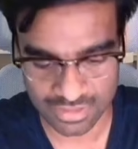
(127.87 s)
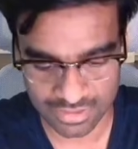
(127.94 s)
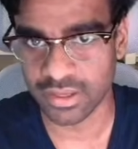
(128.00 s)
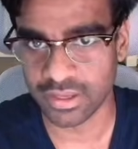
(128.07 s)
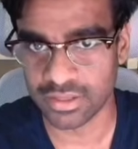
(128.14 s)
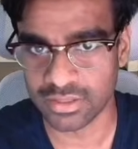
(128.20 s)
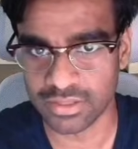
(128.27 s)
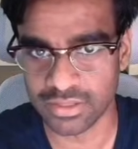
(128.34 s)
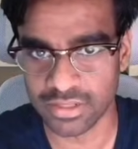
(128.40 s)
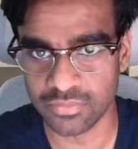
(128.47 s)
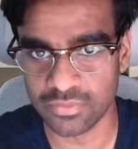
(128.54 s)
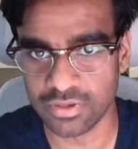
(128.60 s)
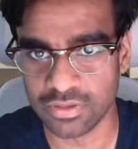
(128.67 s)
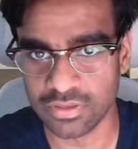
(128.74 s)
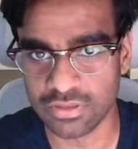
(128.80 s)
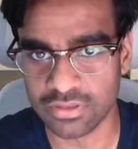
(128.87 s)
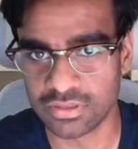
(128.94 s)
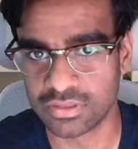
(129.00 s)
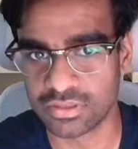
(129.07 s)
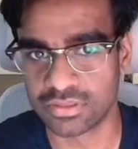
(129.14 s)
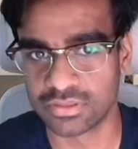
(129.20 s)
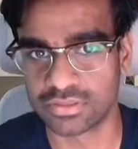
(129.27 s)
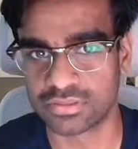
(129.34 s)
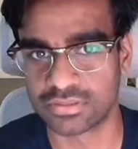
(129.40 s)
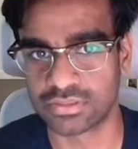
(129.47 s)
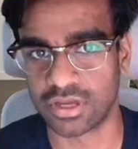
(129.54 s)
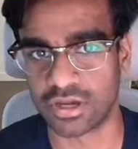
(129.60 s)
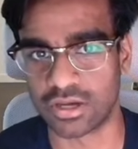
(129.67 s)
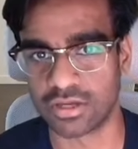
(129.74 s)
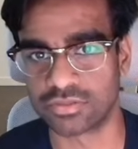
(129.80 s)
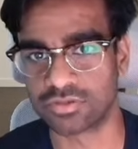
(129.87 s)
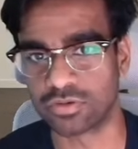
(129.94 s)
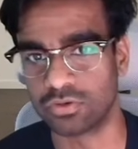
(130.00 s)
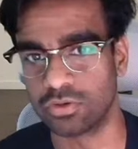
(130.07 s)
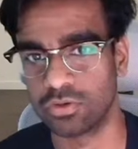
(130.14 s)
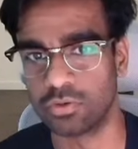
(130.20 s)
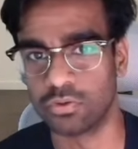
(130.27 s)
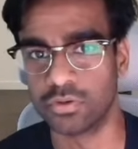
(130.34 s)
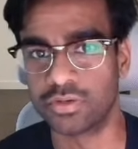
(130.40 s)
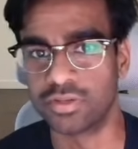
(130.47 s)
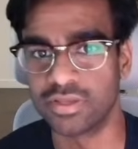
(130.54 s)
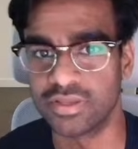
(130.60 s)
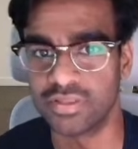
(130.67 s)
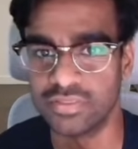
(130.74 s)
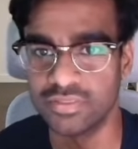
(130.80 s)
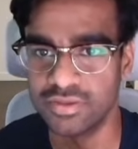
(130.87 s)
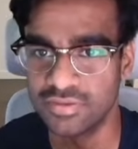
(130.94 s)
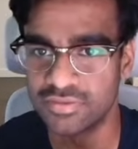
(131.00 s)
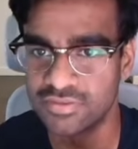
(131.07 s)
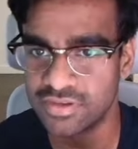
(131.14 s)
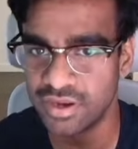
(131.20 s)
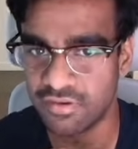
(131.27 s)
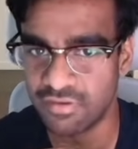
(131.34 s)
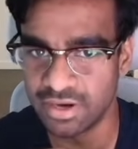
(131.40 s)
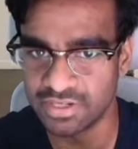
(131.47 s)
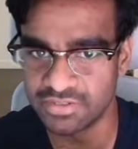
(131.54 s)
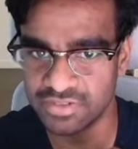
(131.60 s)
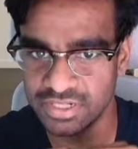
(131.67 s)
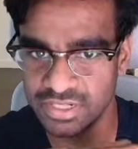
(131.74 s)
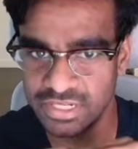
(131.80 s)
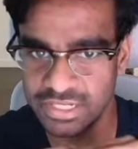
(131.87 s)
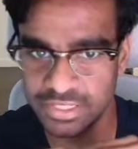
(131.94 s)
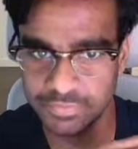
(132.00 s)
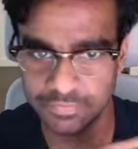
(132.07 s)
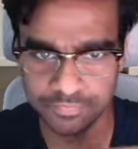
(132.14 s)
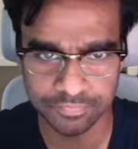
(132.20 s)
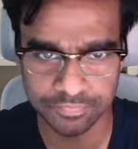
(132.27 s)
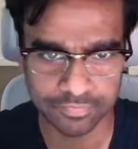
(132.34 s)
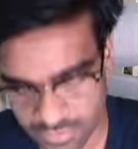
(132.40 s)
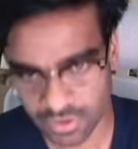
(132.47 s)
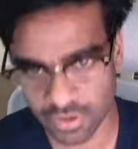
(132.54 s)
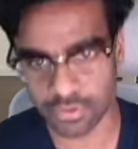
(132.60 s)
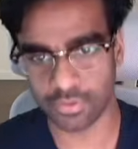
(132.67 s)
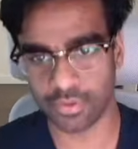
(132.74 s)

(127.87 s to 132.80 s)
and we'll start Claude in this directory here. So